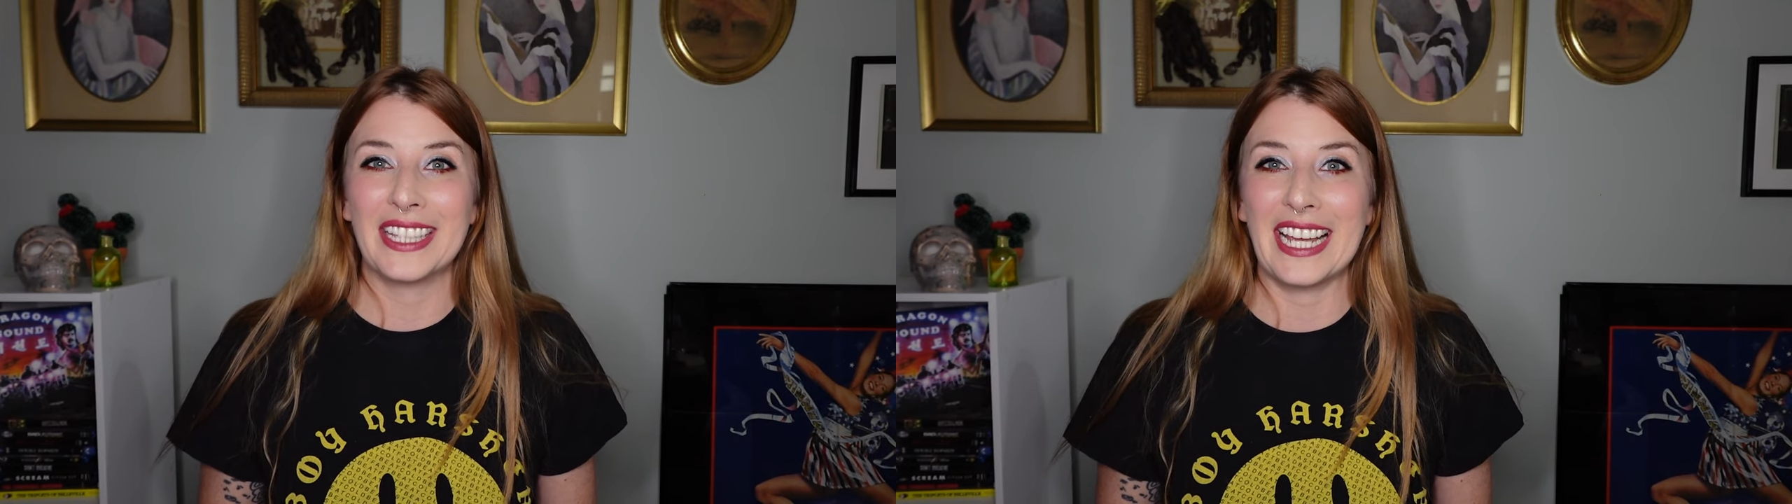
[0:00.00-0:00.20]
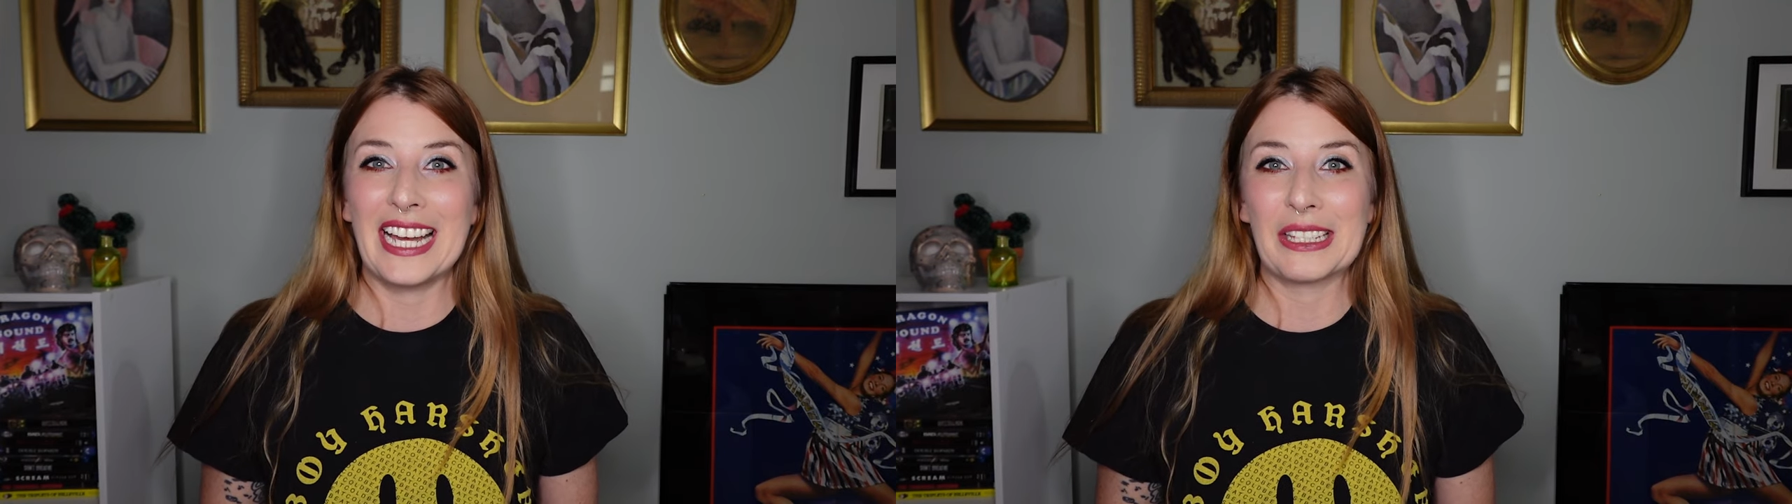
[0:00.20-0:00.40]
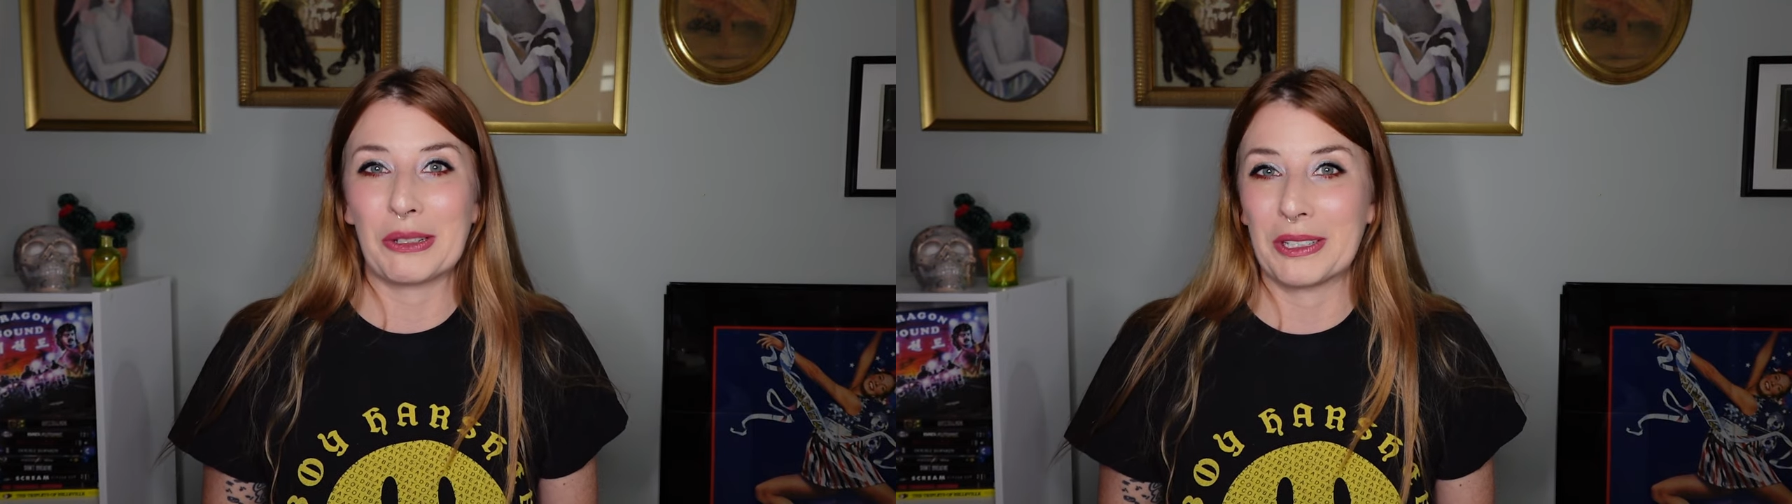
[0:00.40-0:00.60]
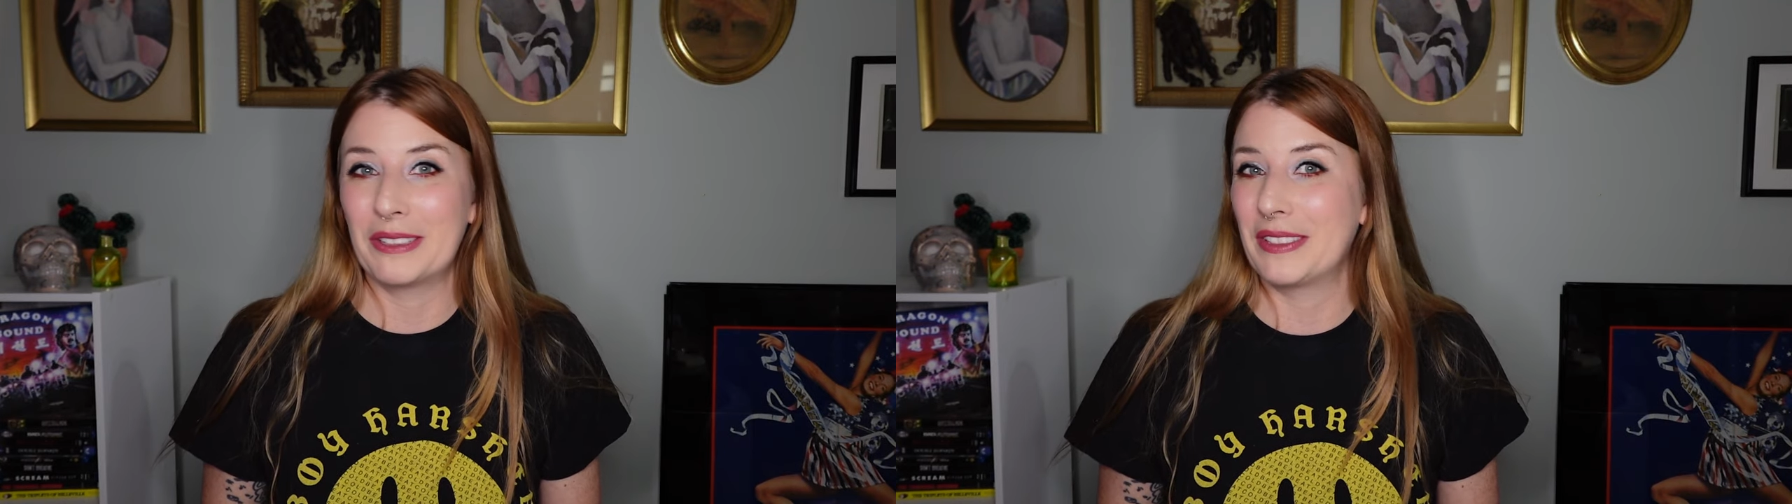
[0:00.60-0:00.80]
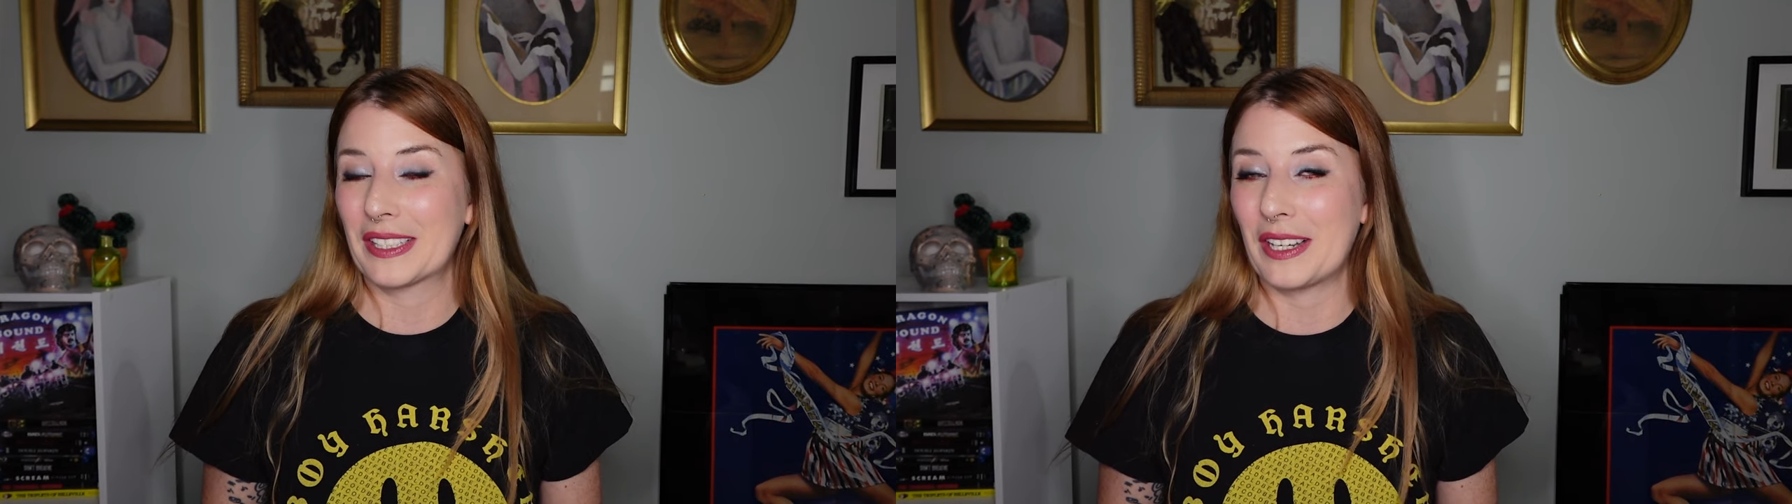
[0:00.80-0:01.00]
that sort
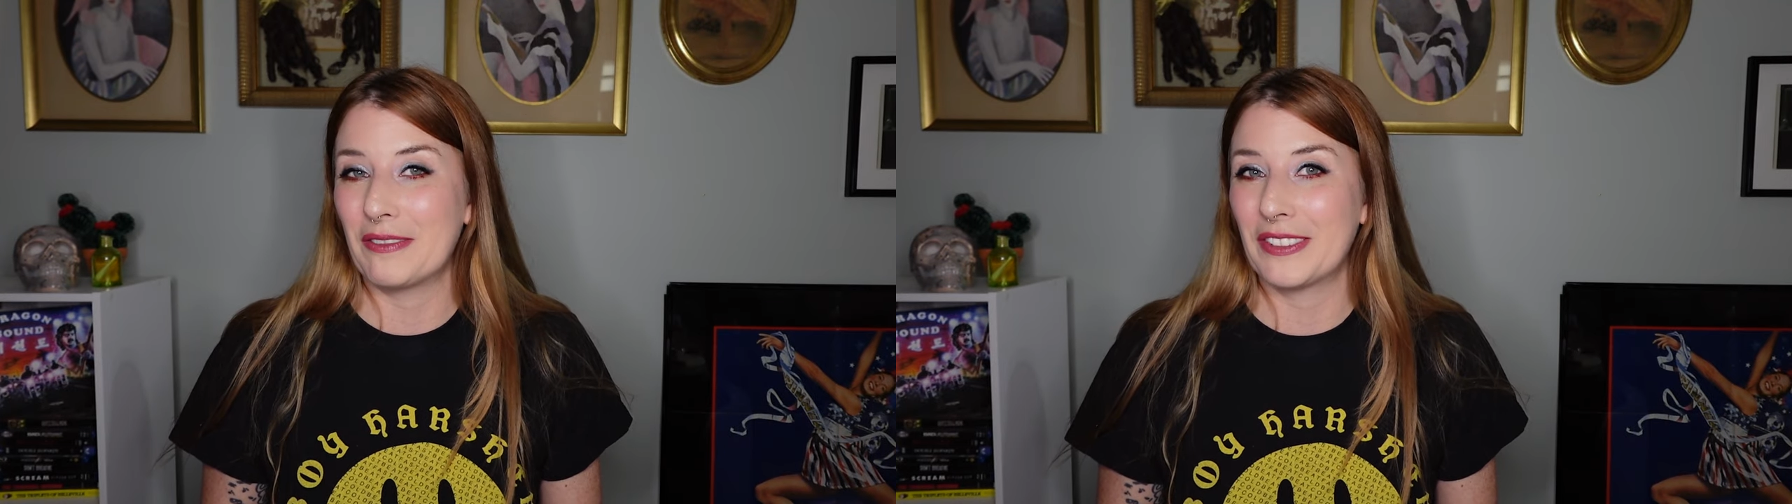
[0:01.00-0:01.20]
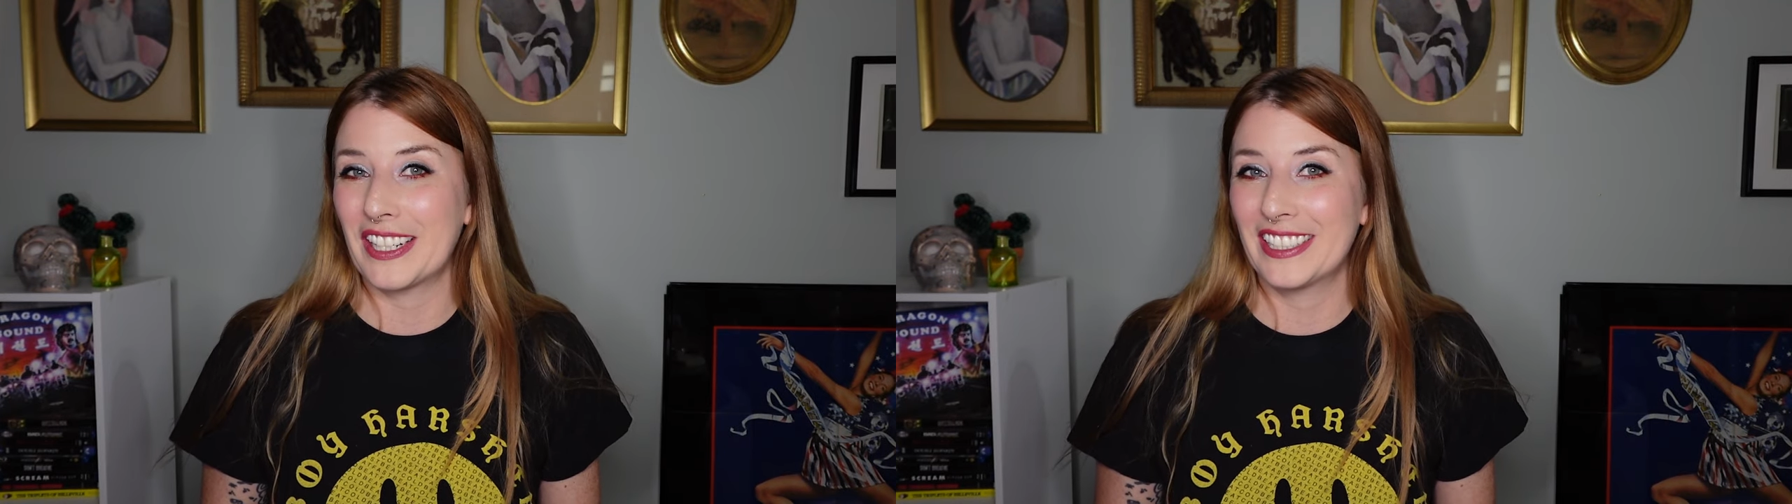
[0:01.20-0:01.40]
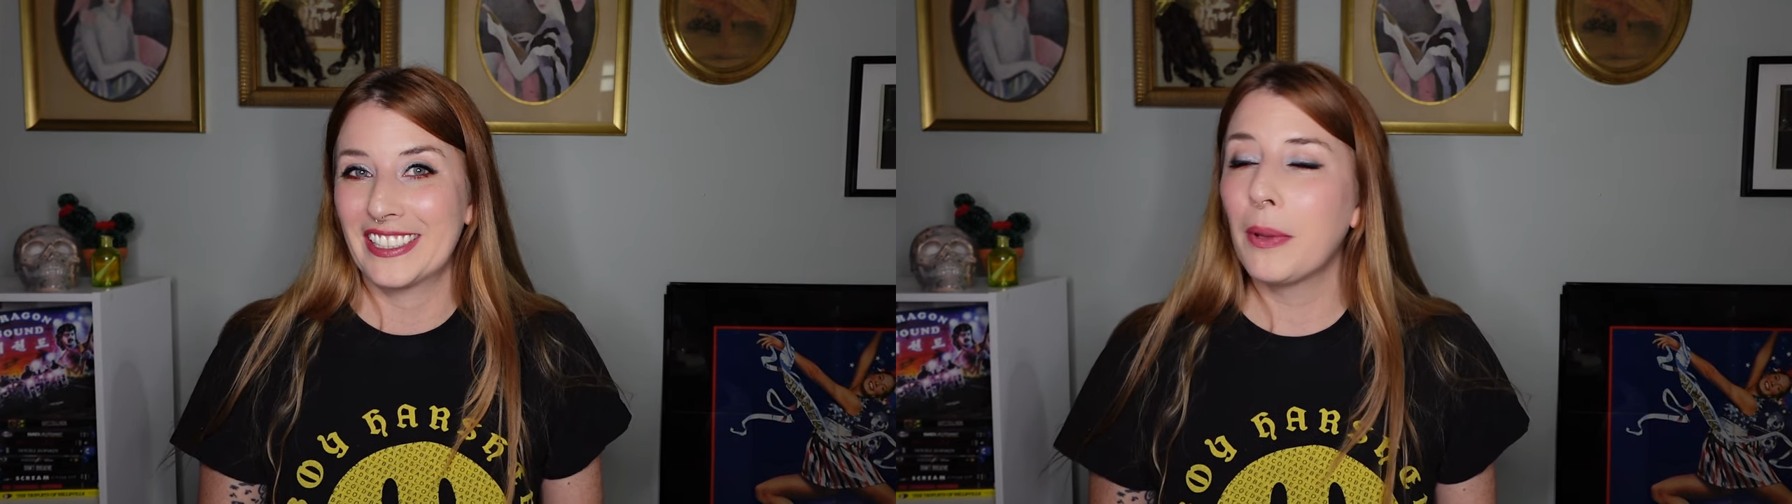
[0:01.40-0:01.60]
of discomfort.